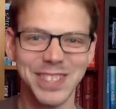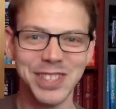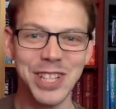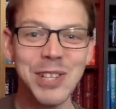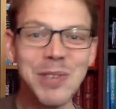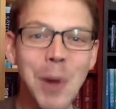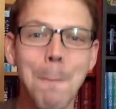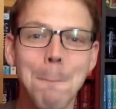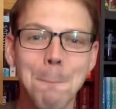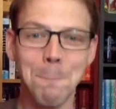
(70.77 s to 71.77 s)
2
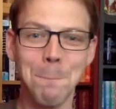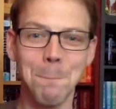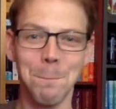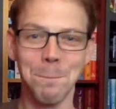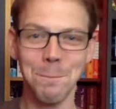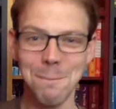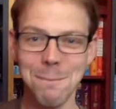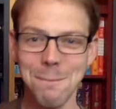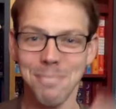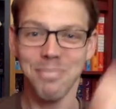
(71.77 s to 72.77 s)

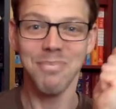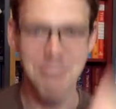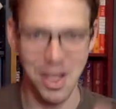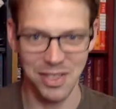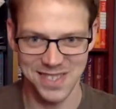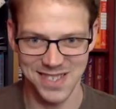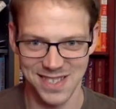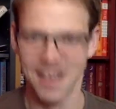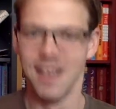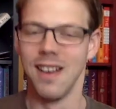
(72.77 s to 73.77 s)
months.
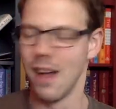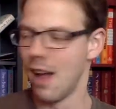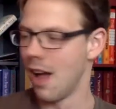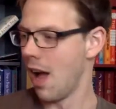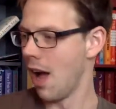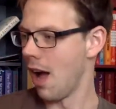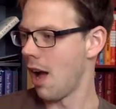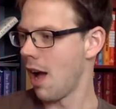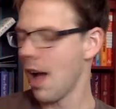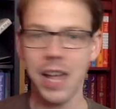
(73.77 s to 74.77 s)

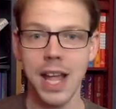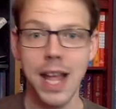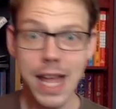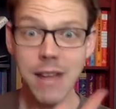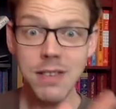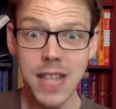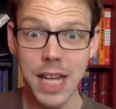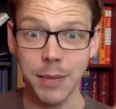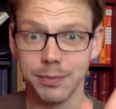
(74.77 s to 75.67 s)
Okay, here's the thing.